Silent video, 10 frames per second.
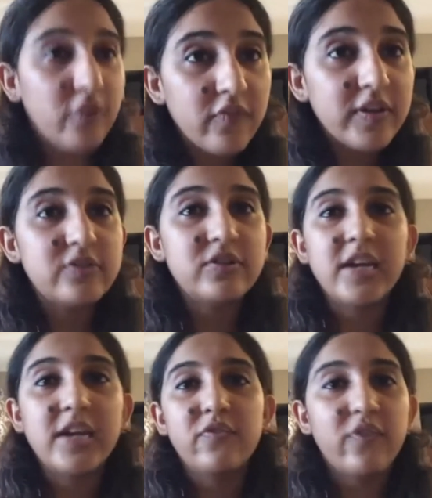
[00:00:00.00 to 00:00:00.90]
victory
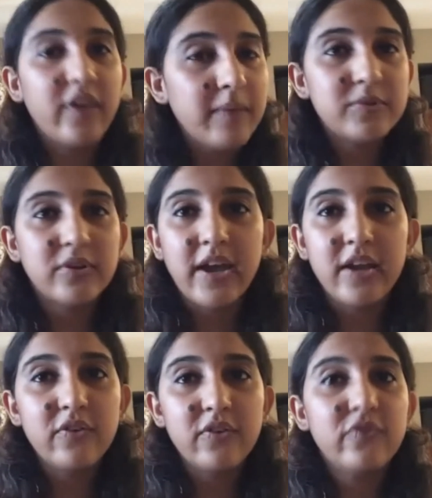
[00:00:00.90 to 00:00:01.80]
and for him to kind
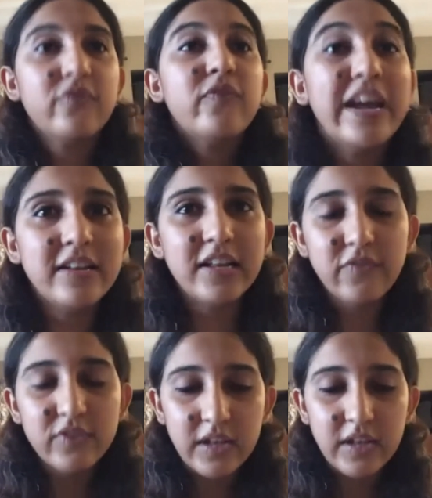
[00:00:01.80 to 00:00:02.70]
of finally
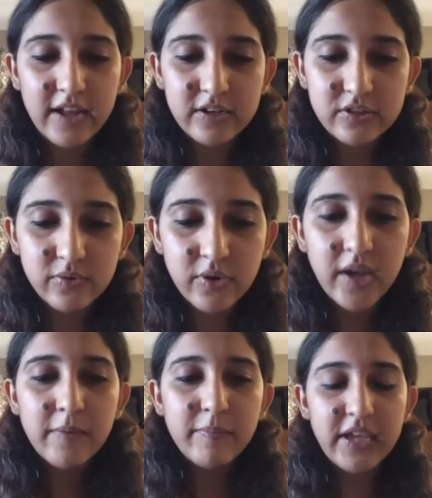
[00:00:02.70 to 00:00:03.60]
for the land to
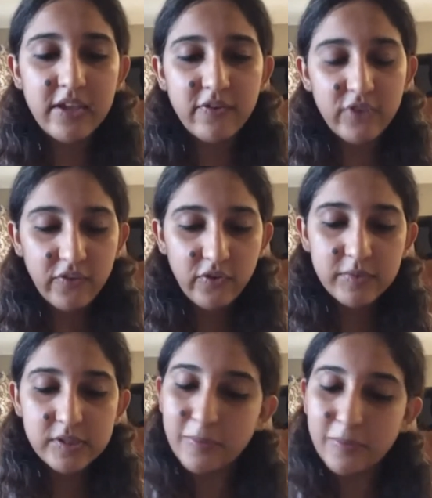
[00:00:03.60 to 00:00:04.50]
be free from
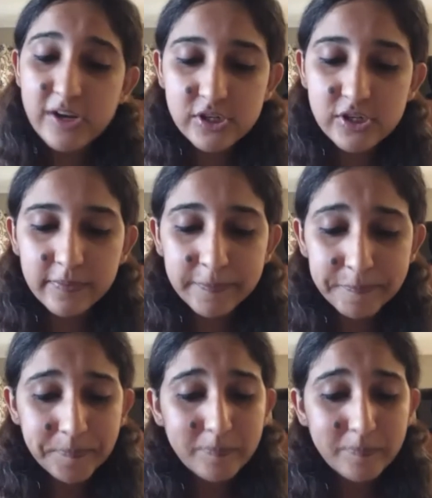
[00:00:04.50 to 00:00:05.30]
this oppression.